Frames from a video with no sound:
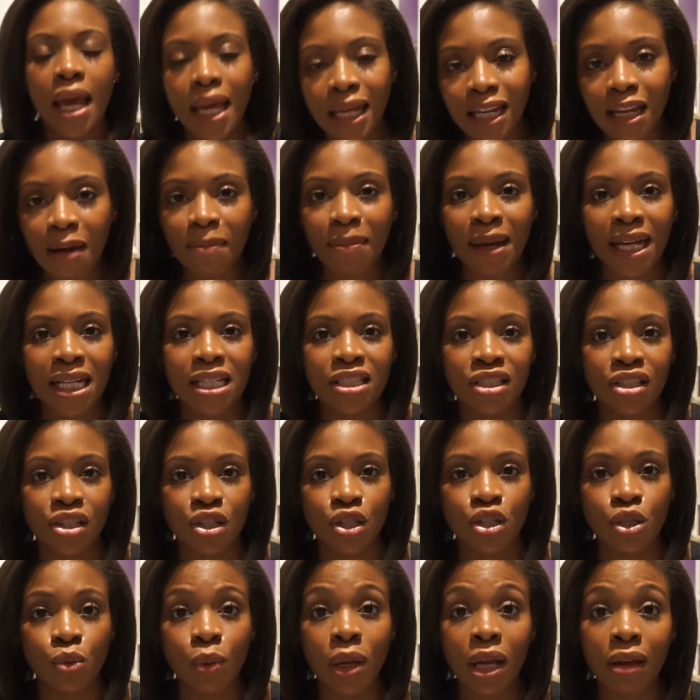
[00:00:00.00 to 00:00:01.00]
get back into the
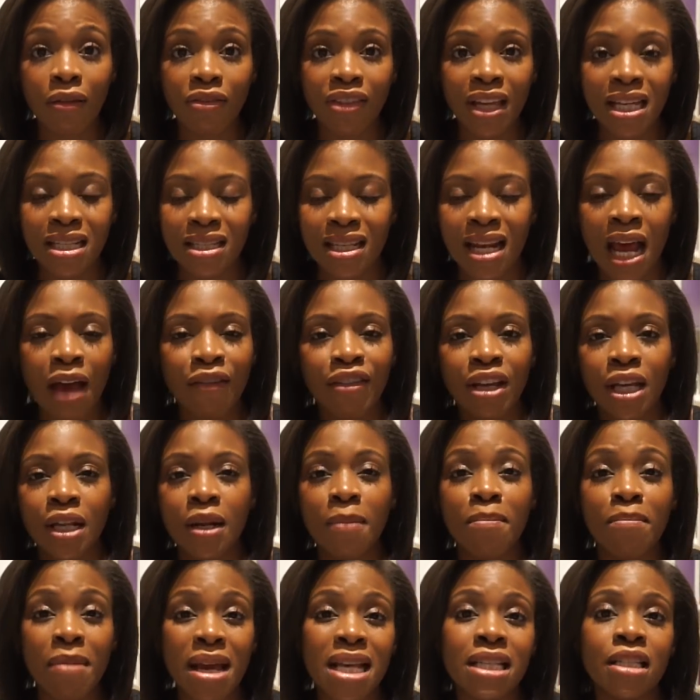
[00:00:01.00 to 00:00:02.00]
swing of things, and having an
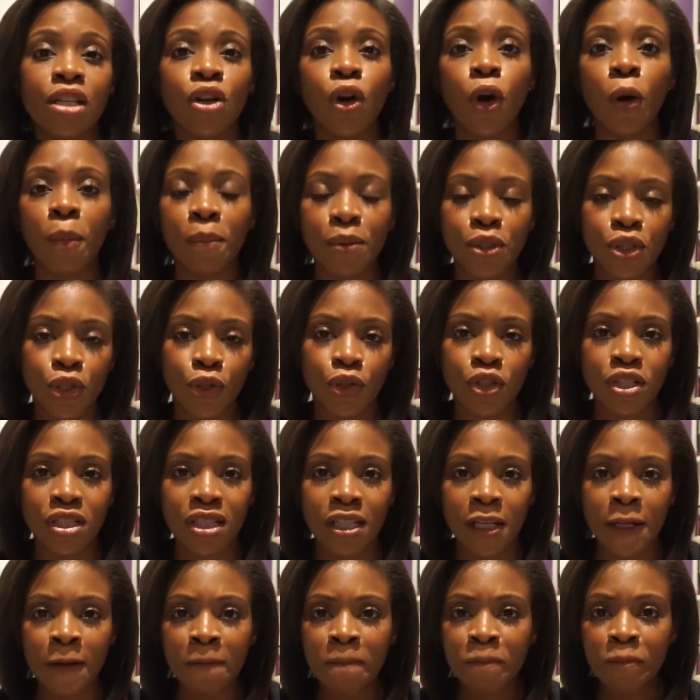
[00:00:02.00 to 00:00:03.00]
amazing
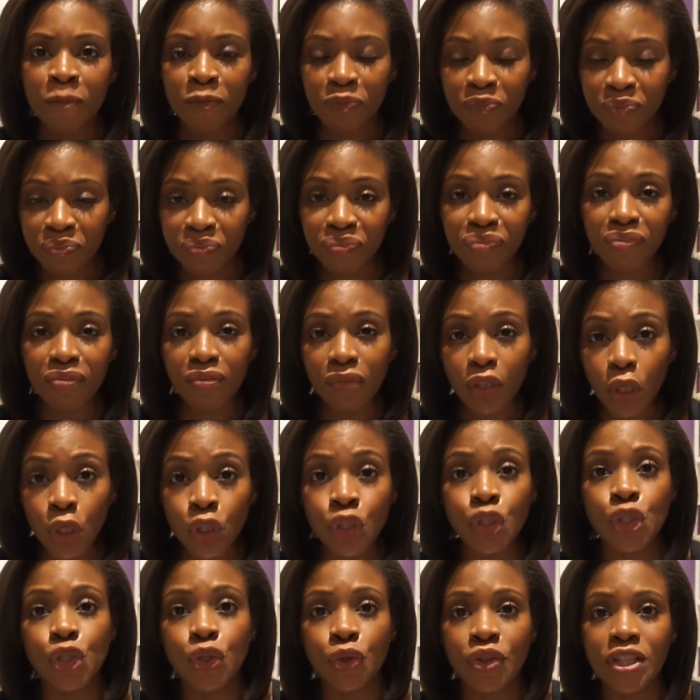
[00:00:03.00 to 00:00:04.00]
opportunity
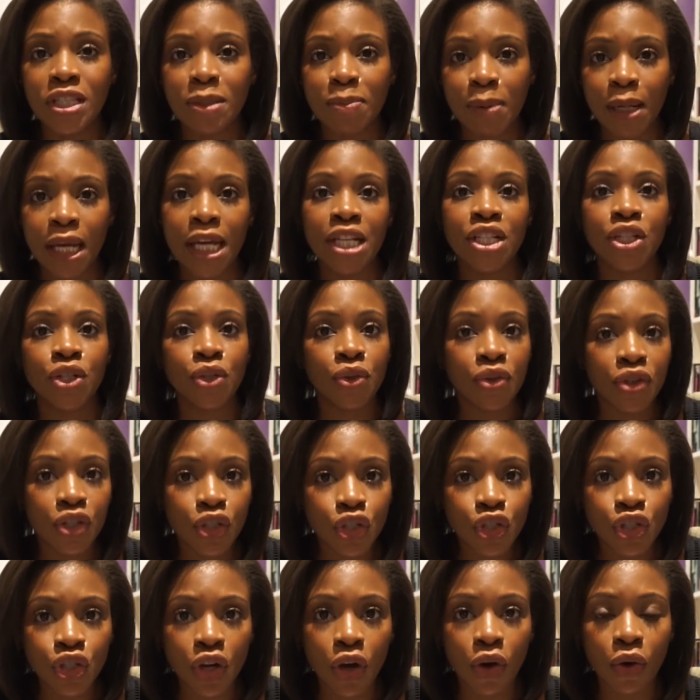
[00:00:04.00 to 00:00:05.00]
to do this play, to do this
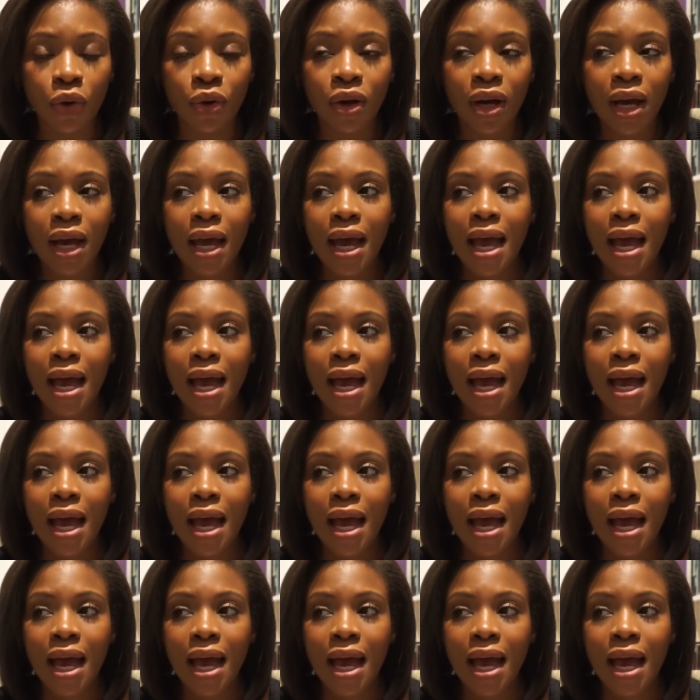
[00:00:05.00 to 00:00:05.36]
show.